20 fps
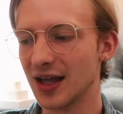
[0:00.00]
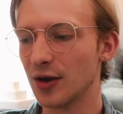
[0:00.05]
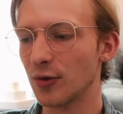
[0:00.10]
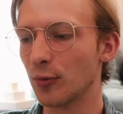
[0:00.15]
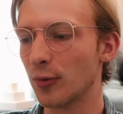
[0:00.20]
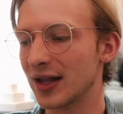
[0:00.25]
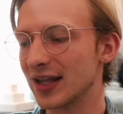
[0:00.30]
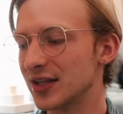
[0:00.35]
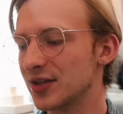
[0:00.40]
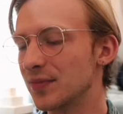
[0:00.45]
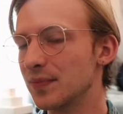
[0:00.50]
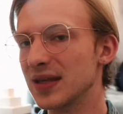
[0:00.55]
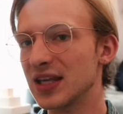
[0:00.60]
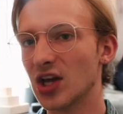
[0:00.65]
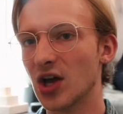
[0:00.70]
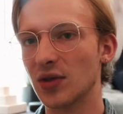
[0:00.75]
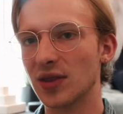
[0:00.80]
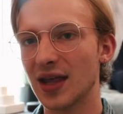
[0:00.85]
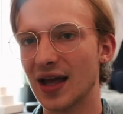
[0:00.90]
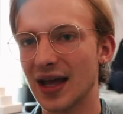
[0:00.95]
ready to be
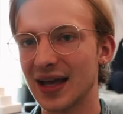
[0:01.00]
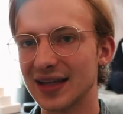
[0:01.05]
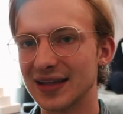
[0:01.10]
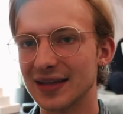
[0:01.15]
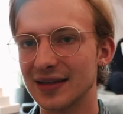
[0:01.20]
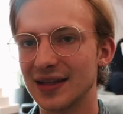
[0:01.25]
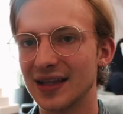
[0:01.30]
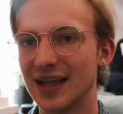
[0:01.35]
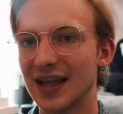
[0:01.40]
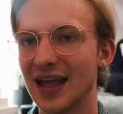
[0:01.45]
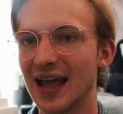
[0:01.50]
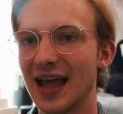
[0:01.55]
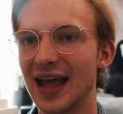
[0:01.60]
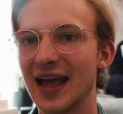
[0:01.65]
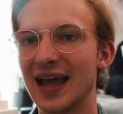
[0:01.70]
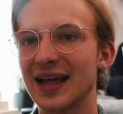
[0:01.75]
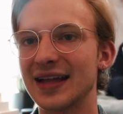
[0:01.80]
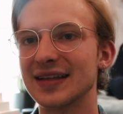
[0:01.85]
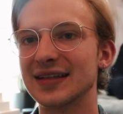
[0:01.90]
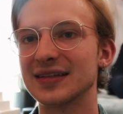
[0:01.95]
online
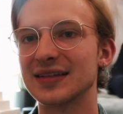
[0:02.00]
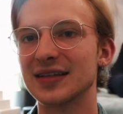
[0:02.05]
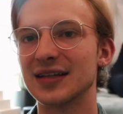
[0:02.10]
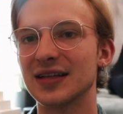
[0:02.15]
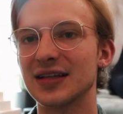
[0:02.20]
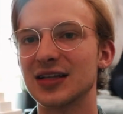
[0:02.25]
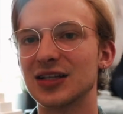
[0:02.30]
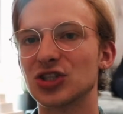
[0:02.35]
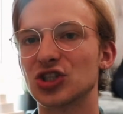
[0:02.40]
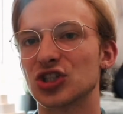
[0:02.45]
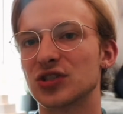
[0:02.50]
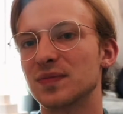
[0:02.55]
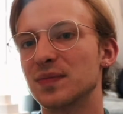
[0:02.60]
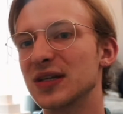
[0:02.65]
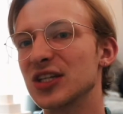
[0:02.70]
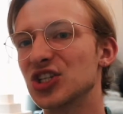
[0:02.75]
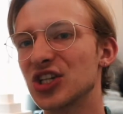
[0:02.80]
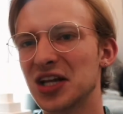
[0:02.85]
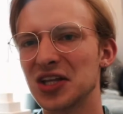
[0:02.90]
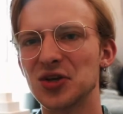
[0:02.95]
and just be
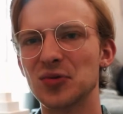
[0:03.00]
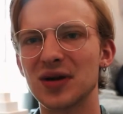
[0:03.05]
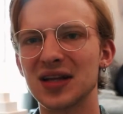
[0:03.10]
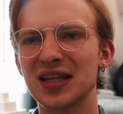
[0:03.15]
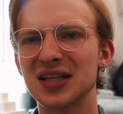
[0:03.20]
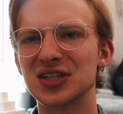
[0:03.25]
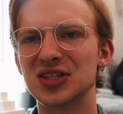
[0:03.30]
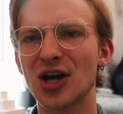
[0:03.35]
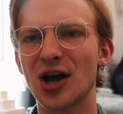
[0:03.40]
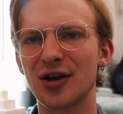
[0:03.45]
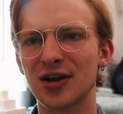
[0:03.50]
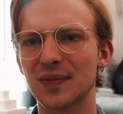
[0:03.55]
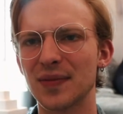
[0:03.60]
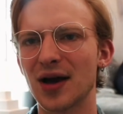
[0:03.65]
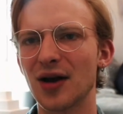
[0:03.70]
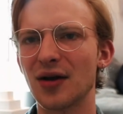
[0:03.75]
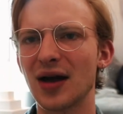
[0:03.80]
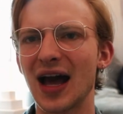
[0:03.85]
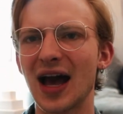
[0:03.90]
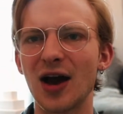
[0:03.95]
genuine and talk
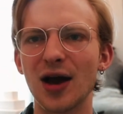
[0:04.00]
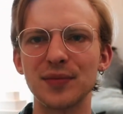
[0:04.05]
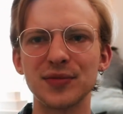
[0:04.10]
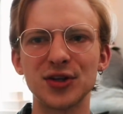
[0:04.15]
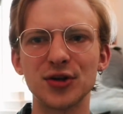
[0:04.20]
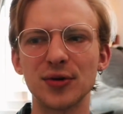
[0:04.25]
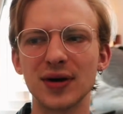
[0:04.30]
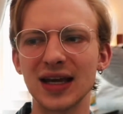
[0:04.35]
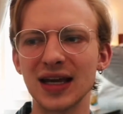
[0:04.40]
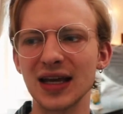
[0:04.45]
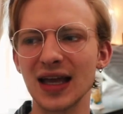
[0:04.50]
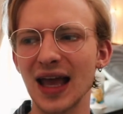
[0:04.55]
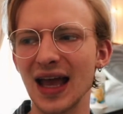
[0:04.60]
about how I'm doing